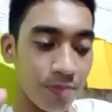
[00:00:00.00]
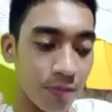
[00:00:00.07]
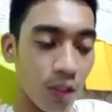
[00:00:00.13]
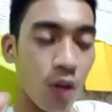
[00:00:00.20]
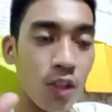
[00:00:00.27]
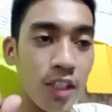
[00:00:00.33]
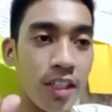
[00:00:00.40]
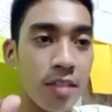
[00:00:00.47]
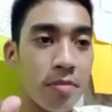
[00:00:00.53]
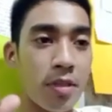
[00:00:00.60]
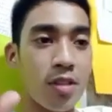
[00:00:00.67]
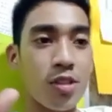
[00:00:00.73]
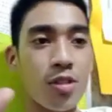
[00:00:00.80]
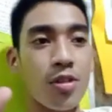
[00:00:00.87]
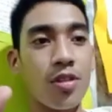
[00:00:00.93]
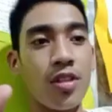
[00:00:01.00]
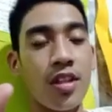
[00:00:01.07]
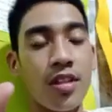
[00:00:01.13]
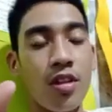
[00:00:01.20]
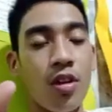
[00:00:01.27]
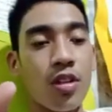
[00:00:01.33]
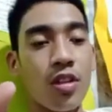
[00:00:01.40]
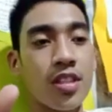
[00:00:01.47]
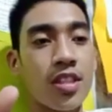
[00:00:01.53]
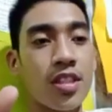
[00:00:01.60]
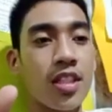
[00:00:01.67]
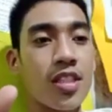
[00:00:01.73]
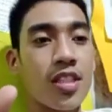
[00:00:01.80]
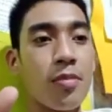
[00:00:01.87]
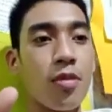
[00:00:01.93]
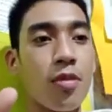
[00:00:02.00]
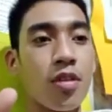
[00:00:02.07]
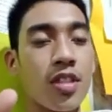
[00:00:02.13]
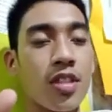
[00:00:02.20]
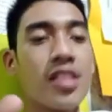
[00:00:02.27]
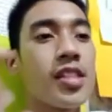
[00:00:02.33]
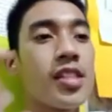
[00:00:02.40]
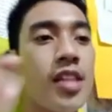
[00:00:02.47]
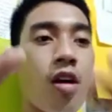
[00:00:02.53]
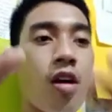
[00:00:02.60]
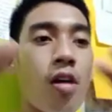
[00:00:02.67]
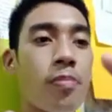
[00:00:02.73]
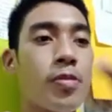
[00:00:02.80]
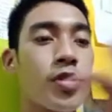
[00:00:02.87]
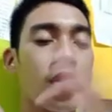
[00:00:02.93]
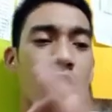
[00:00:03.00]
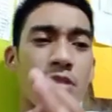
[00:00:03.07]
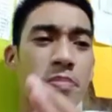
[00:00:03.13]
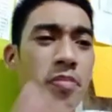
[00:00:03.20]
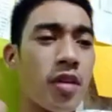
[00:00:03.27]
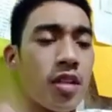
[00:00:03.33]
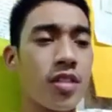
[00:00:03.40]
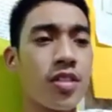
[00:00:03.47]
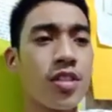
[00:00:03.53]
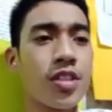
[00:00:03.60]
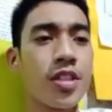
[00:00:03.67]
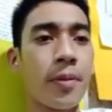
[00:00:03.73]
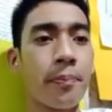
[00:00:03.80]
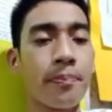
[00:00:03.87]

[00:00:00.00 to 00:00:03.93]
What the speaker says: the person that ostensible, it's the opposite of partnership.